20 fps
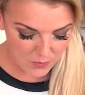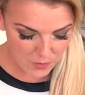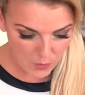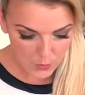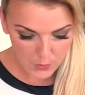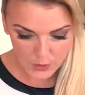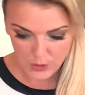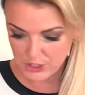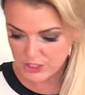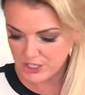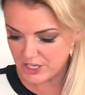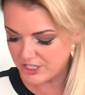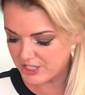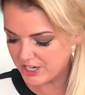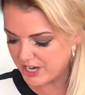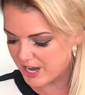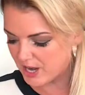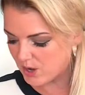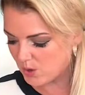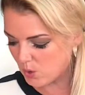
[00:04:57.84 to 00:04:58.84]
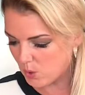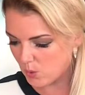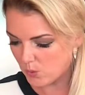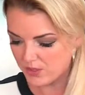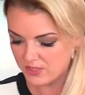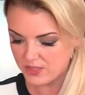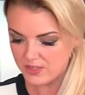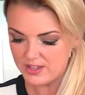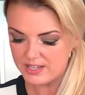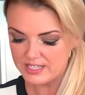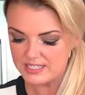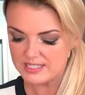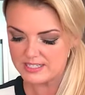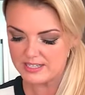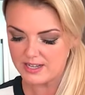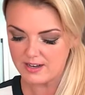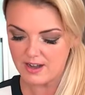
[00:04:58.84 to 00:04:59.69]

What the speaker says: we're done now with this,